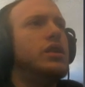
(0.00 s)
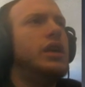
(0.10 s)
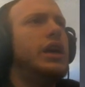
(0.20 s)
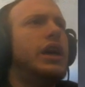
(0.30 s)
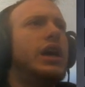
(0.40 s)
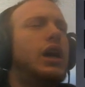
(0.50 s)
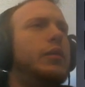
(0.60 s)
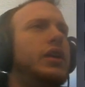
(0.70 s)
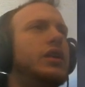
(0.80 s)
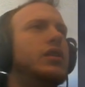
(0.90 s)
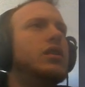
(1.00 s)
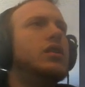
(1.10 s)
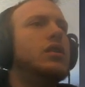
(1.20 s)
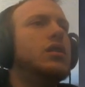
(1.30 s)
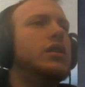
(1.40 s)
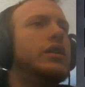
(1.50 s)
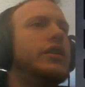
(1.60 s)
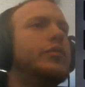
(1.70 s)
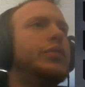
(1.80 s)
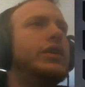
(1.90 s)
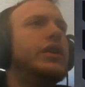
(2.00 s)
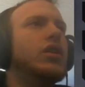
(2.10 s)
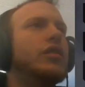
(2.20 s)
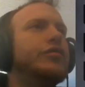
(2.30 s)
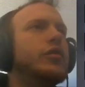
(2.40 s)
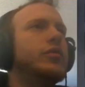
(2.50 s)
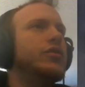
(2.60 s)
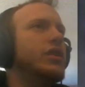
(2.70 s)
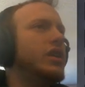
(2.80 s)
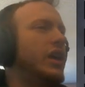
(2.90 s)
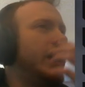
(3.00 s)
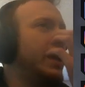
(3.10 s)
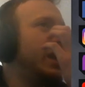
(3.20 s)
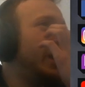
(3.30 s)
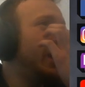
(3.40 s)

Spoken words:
Yeah, I mean, it's pretty hard for him to really, like,